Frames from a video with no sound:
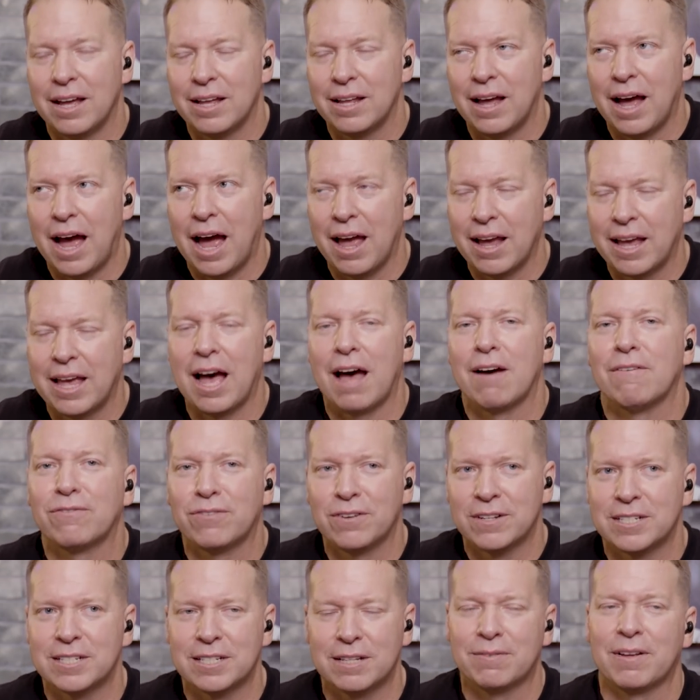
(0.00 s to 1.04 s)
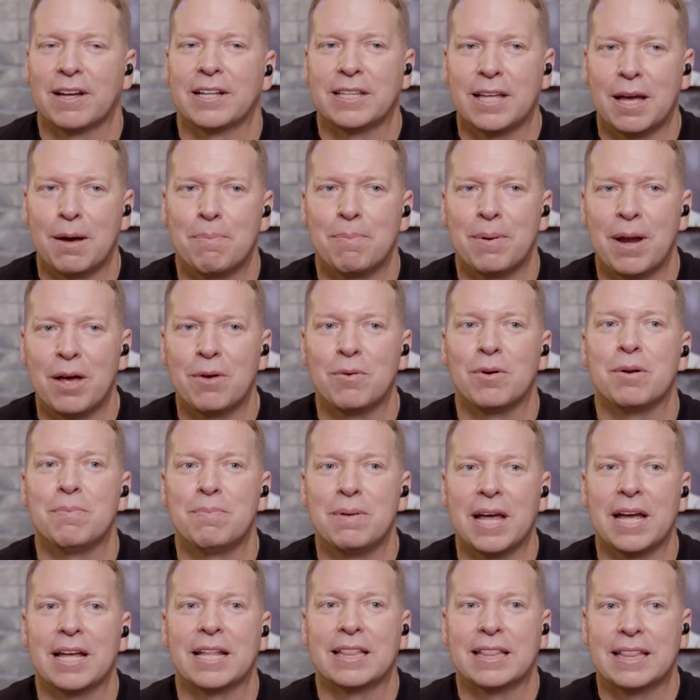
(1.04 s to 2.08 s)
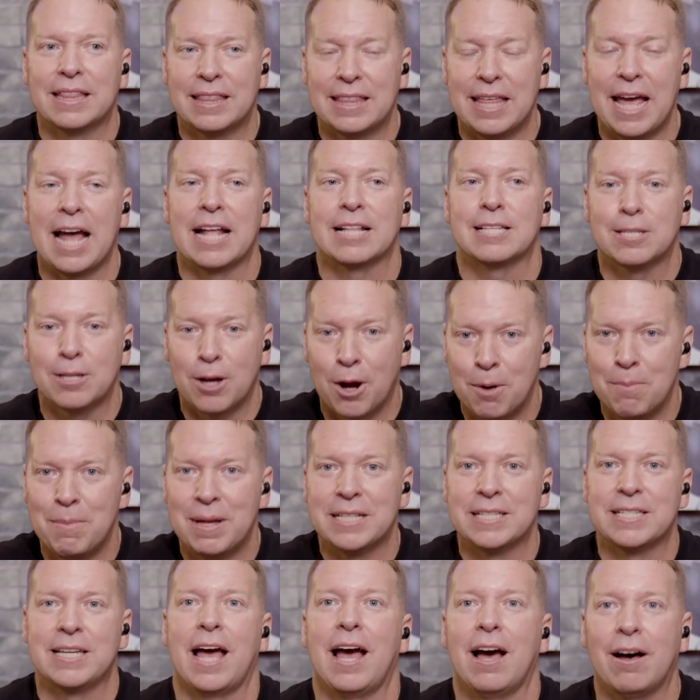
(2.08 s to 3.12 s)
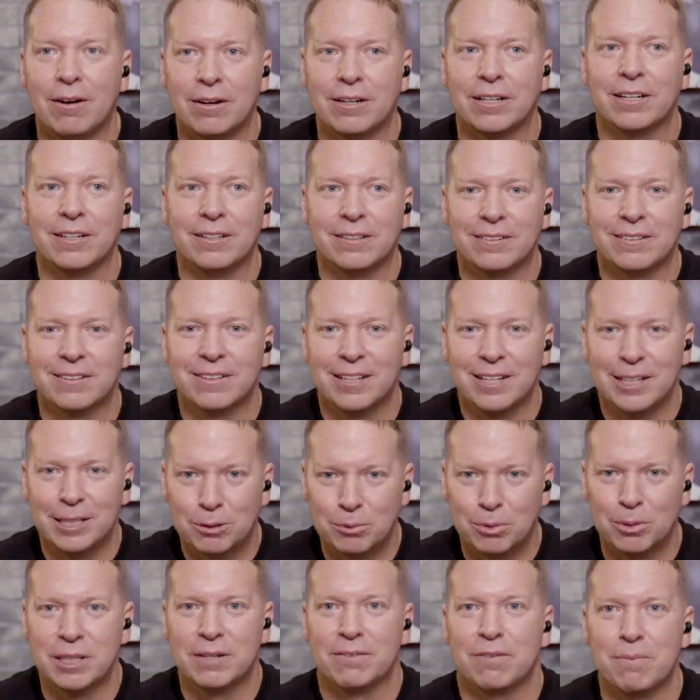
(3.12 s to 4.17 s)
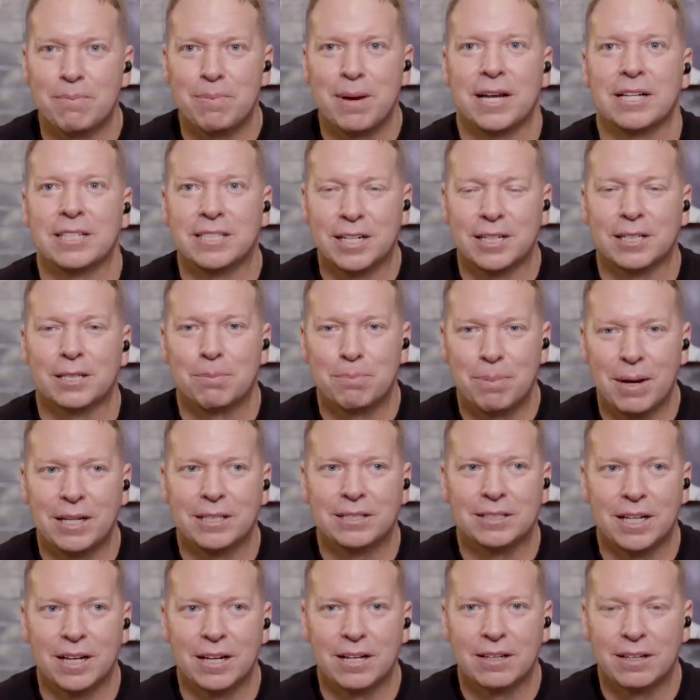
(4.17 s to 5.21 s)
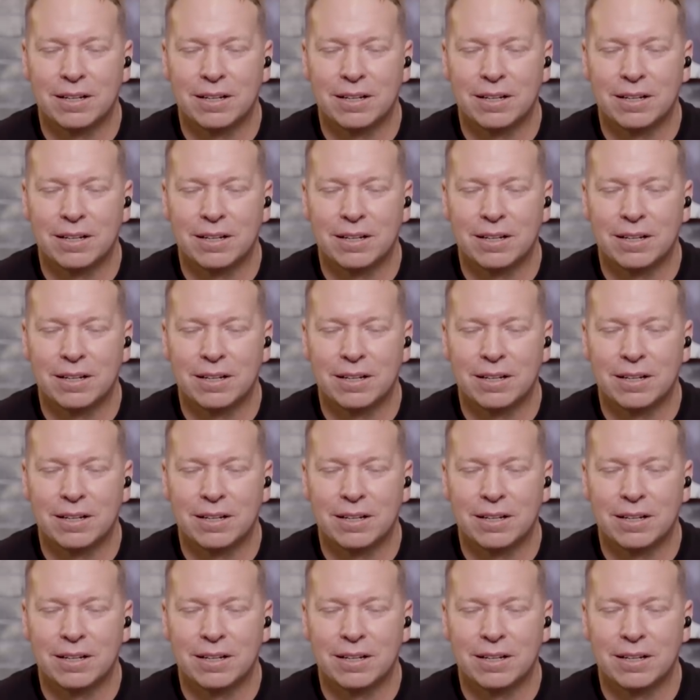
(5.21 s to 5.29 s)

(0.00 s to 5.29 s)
I got friends that live like that, but I want to be like, that's our mentality is we're living paycheck to paycheck.